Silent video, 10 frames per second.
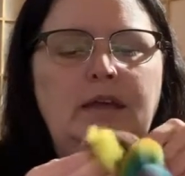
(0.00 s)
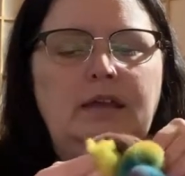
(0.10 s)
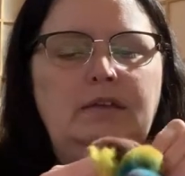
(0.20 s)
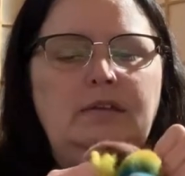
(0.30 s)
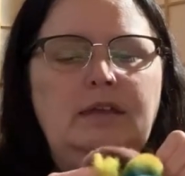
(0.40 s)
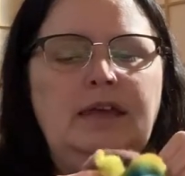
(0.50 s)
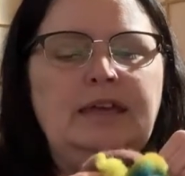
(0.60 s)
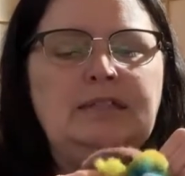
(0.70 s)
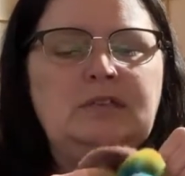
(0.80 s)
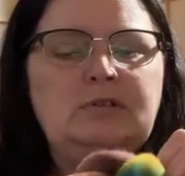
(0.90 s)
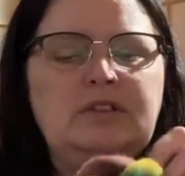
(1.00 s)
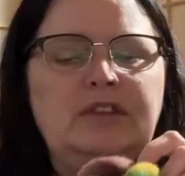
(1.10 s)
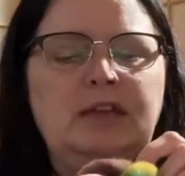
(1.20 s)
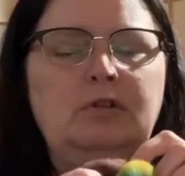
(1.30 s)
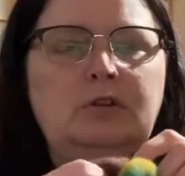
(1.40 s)
Uh, I guess there's a
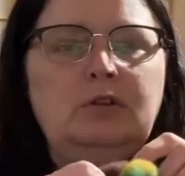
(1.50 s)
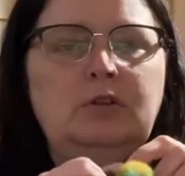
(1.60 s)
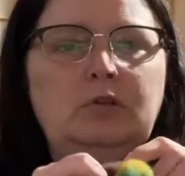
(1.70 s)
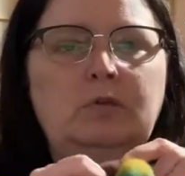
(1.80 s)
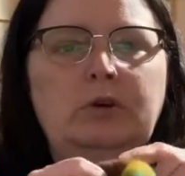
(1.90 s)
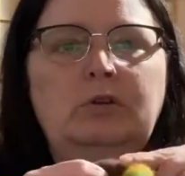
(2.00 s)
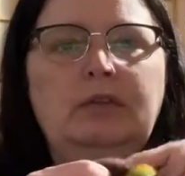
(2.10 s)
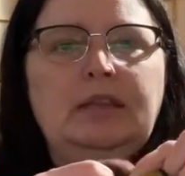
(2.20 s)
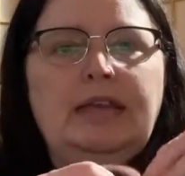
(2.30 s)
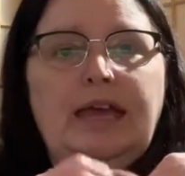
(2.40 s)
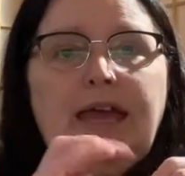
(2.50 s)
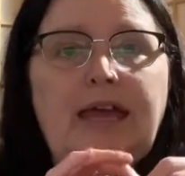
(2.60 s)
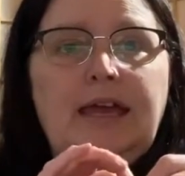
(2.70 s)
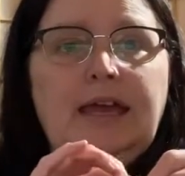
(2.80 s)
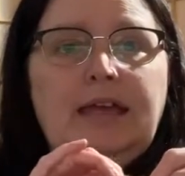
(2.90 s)
thing you can do where you can let it
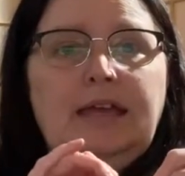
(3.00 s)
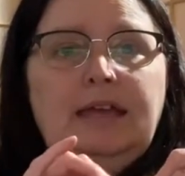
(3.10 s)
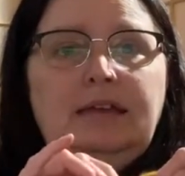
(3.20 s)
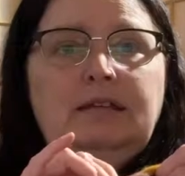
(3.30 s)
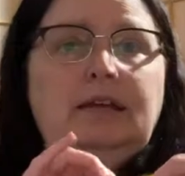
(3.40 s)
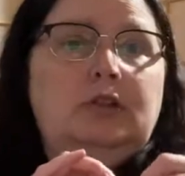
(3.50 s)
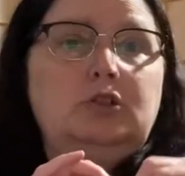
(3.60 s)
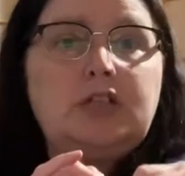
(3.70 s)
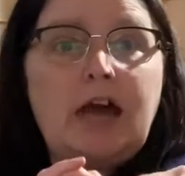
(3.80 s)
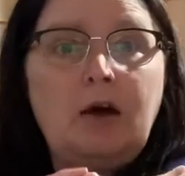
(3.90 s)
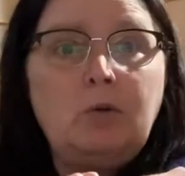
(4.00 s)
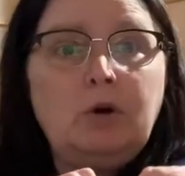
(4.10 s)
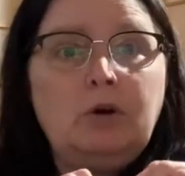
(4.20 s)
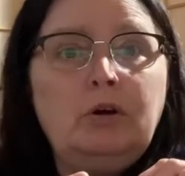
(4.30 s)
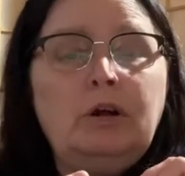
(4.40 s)
hang in like your
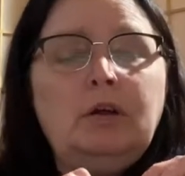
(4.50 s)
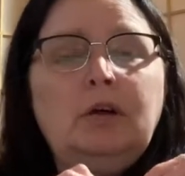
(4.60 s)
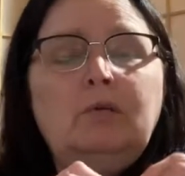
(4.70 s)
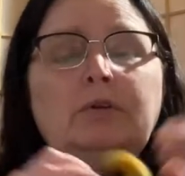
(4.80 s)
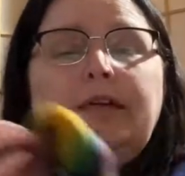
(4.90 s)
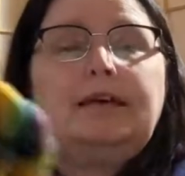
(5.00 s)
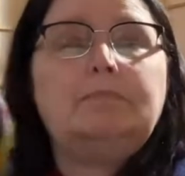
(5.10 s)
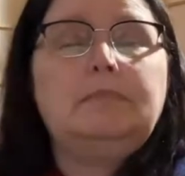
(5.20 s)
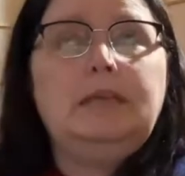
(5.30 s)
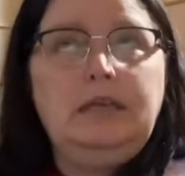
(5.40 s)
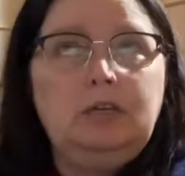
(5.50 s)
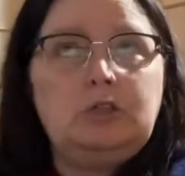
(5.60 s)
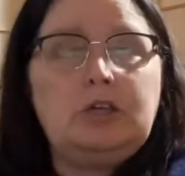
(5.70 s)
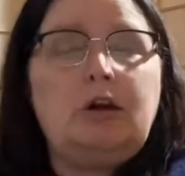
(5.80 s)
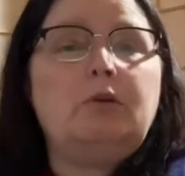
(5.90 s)
shower. Well, not in
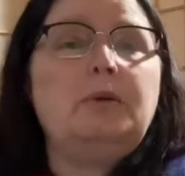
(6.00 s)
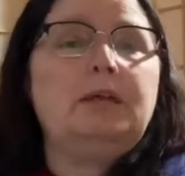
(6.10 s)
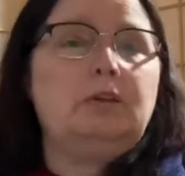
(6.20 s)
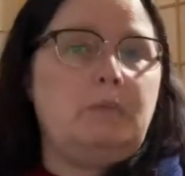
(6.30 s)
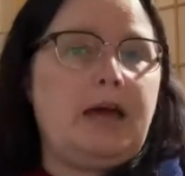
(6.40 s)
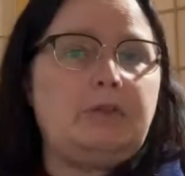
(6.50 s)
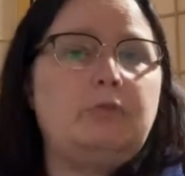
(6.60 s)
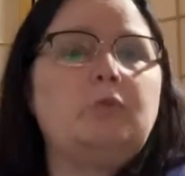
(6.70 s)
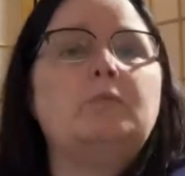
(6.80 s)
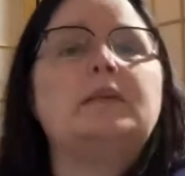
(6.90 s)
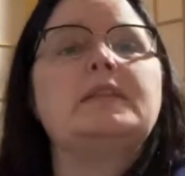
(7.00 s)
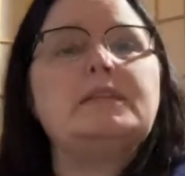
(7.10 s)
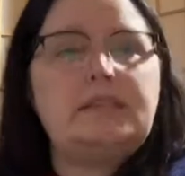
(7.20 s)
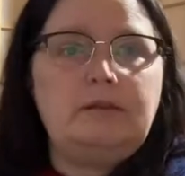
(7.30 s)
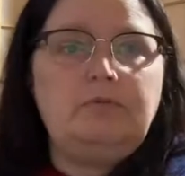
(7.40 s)
your shower, but in your bathroom, and the
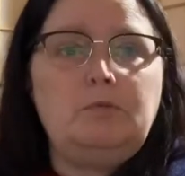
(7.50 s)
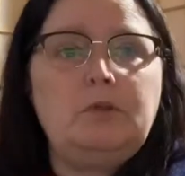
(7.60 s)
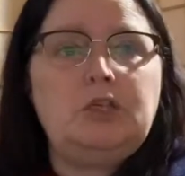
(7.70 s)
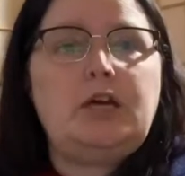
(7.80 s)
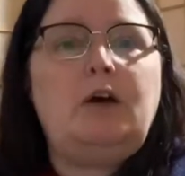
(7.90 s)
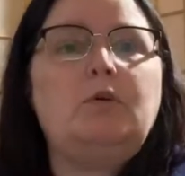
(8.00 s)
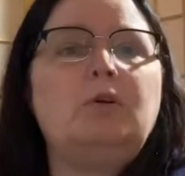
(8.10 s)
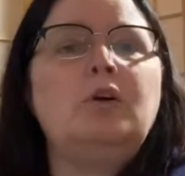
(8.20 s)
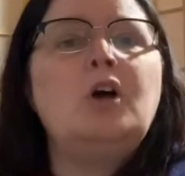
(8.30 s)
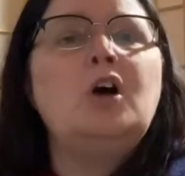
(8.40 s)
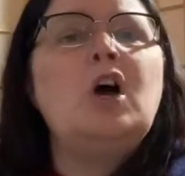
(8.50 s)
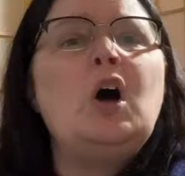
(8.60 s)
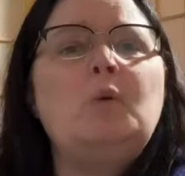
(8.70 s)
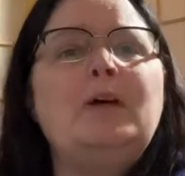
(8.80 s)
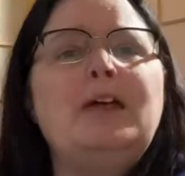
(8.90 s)
steam from the shower
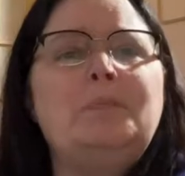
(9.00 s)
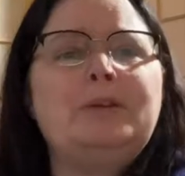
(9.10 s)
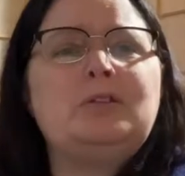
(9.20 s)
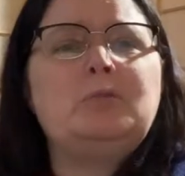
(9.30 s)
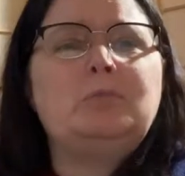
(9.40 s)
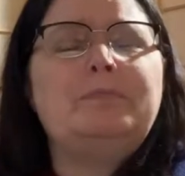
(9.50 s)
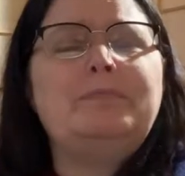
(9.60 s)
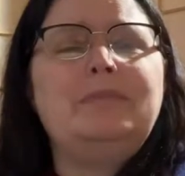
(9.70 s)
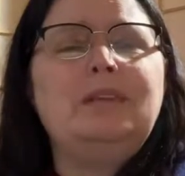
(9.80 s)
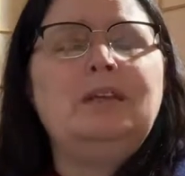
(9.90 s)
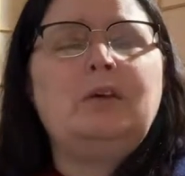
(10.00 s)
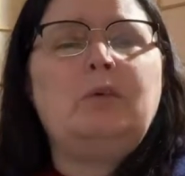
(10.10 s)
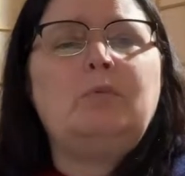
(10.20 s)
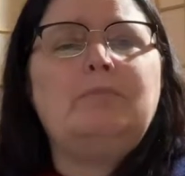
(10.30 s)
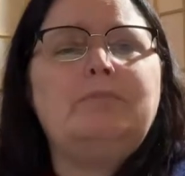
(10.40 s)
will help it to, you
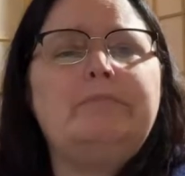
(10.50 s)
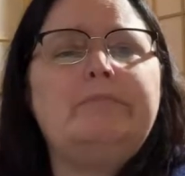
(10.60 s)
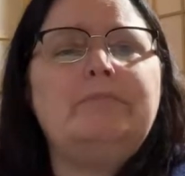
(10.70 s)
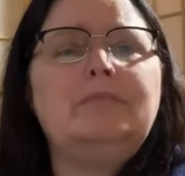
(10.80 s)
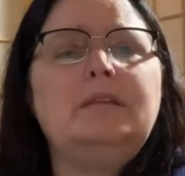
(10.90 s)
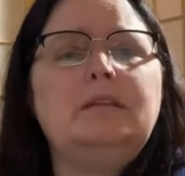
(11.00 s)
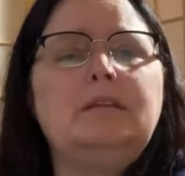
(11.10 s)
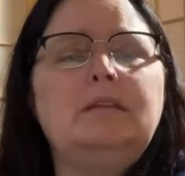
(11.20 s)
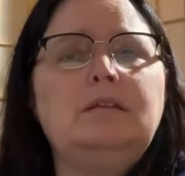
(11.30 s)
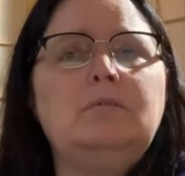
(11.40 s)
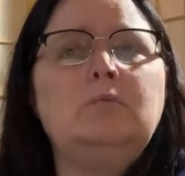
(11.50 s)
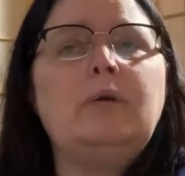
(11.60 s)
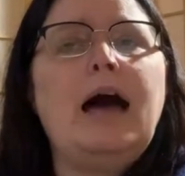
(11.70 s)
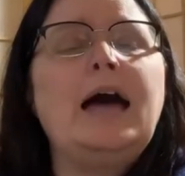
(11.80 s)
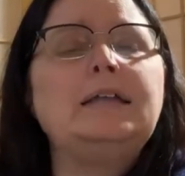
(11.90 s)
know,
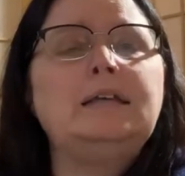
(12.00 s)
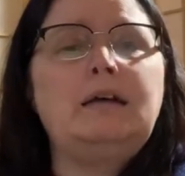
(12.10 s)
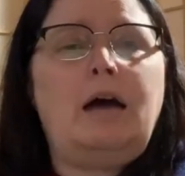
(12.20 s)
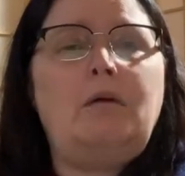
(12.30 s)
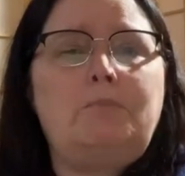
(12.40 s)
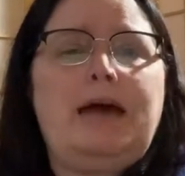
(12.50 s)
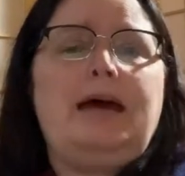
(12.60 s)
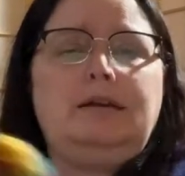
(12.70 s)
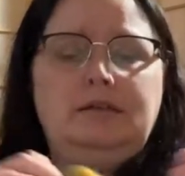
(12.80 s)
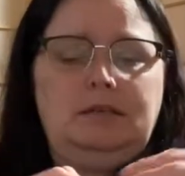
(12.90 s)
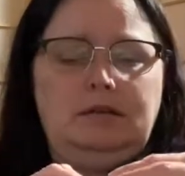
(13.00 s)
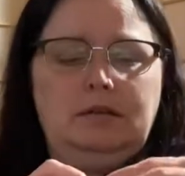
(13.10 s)
uncompact.